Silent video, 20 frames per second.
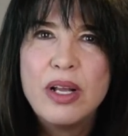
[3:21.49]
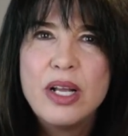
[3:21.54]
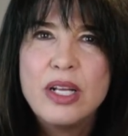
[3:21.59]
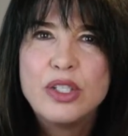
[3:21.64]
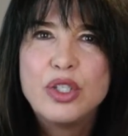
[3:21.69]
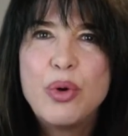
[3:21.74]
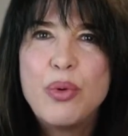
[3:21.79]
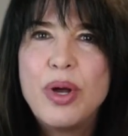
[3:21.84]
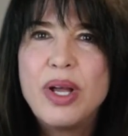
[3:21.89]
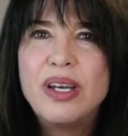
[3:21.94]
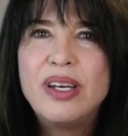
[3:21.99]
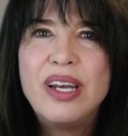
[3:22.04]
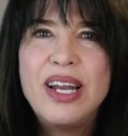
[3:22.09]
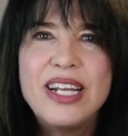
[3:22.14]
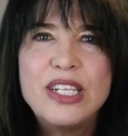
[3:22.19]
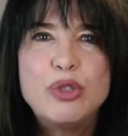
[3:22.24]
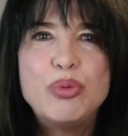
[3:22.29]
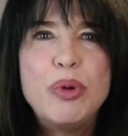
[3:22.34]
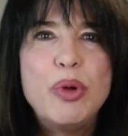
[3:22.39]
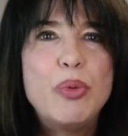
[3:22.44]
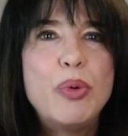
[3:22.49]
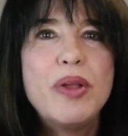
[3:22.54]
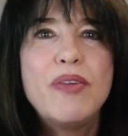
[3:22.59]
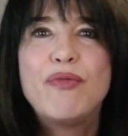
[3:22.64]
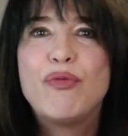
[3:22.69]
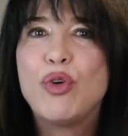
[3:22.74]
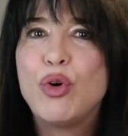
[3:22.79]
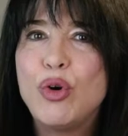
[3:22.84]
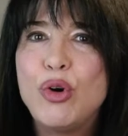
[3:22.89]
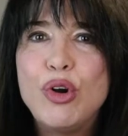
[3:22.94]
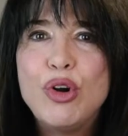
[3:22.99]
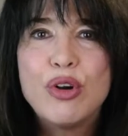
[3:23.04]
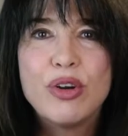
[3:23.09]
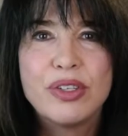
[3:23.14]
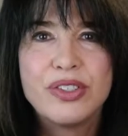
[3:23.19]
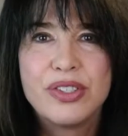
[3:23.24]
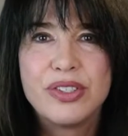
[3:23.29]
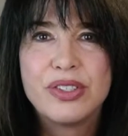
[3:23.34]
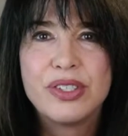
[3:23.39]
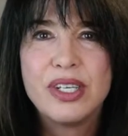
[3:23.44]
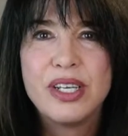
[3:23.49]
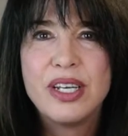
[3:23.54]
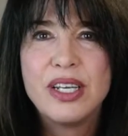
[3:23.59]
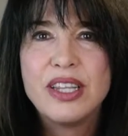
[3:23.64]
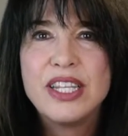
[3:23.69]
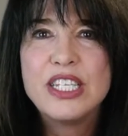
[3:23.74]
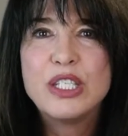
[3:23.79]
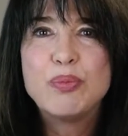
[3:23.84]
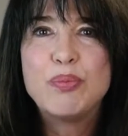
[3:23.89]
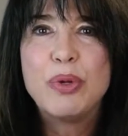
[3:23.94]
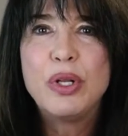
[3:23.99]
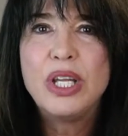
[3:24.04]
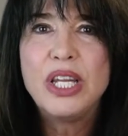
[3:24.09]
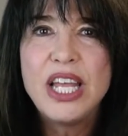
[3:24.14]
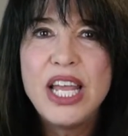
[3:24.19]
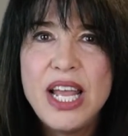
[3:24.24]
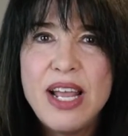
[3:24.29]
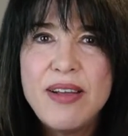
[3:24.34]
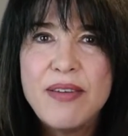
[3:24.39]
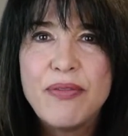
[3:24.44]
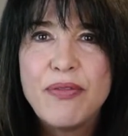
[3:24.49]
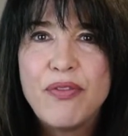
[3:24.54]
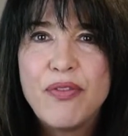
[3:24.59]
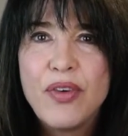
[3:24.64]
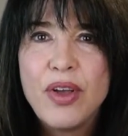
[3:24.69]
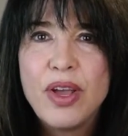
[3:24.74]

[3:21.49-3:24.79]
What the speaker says: So unless we reverse this belief,